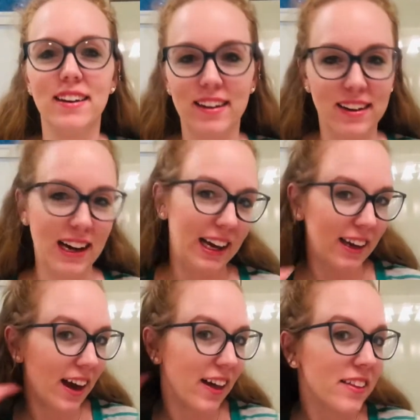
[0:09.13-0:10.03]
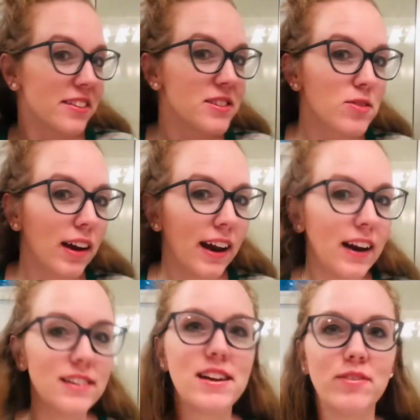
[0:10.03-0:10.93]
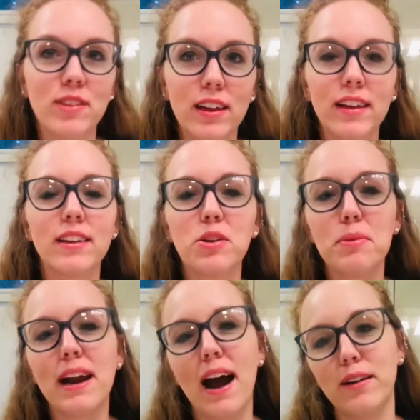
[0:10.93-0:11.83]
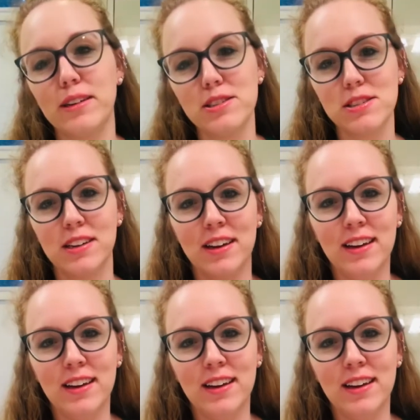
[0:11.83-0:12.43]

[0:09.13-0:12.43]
Alright, yeah, this red hair definitely a little bit Irish.